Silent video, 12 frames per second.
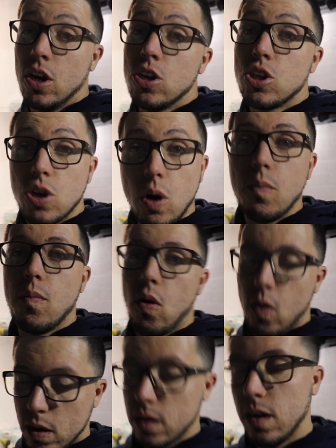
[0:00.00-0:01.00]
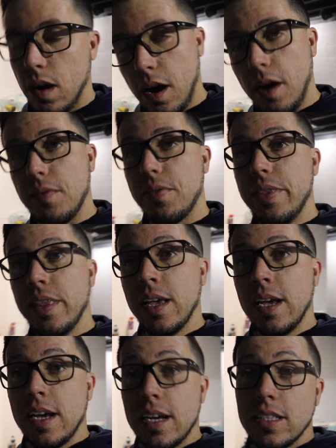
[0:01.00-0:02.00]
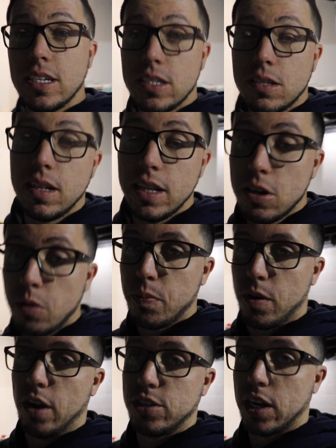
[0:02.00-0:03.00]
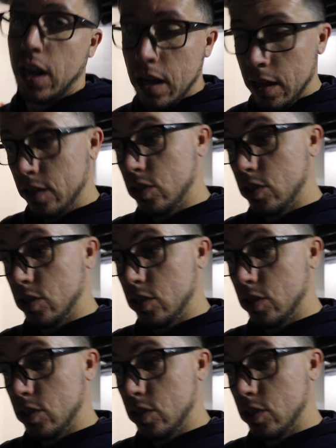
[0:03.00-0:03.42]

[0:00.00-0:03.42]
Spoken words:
show more of this little project.